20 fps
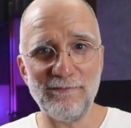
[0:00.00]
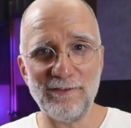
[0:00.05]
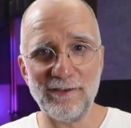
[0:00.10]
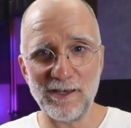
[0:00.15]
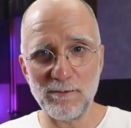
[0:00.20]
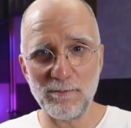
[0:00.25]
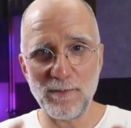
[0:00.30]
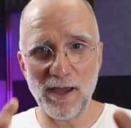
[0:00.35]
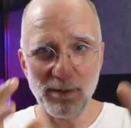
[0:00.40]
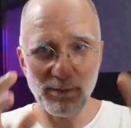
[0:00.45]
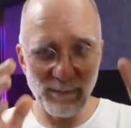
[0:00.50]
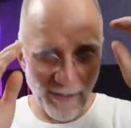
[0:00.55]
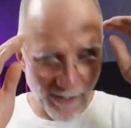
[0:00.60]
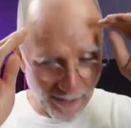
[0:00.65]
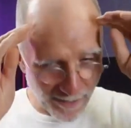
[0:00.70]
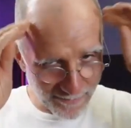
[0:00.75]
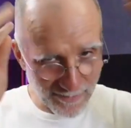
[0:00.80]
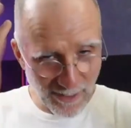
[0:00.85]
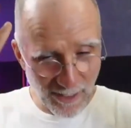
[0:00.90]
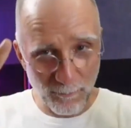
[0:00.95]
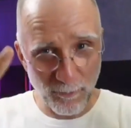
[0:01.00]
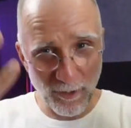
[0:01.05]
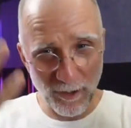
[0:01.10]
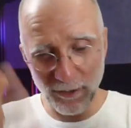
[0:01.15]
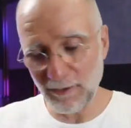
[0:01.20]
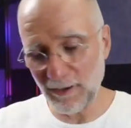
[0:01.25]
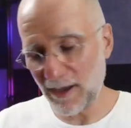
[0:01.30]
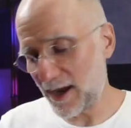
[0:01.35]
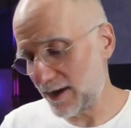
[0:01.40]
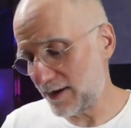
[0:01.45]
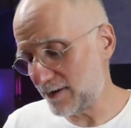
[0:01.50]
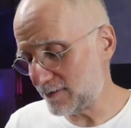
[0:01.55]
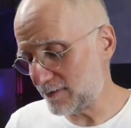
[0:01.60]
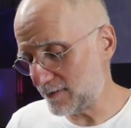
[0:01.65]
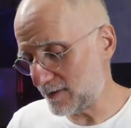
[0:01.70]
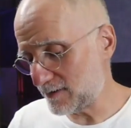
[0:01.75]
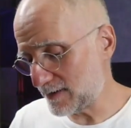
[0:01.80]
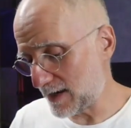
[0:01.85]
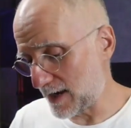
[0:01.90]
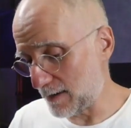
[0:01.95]
And you might be asking, well, how does
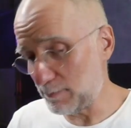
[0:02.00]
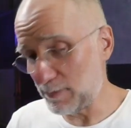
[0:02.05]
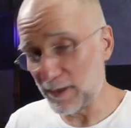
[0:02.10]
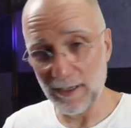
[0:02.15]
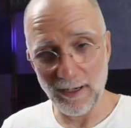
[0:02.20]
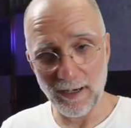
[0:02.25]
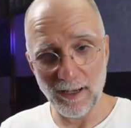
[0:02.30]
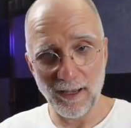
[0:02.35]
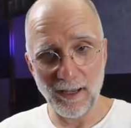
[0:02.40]
this happen?